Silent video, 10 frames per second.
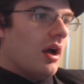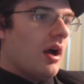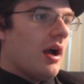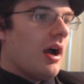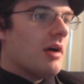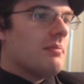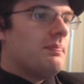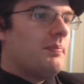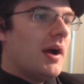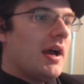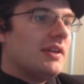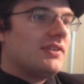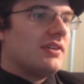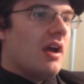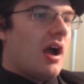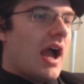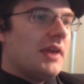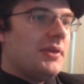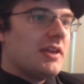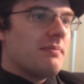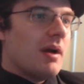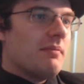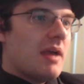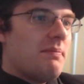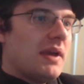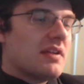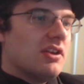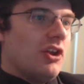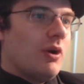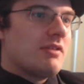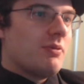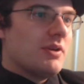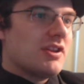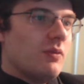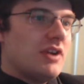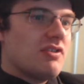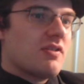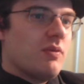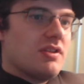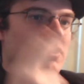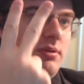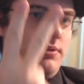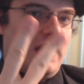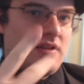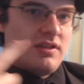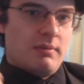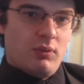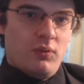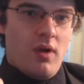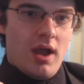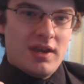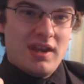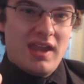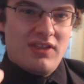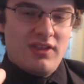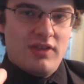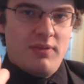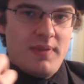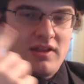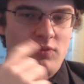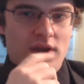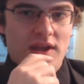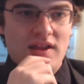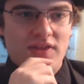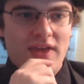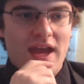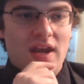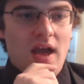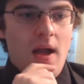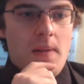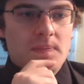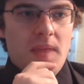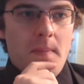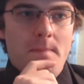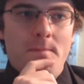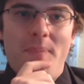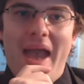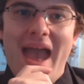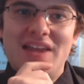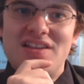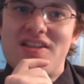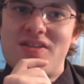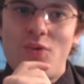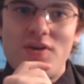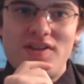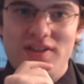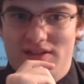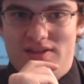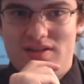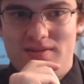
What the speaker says: But I think my biggest annoyance with Wits and Wagers was two things. Number one, and the biggest one, is that bad sources.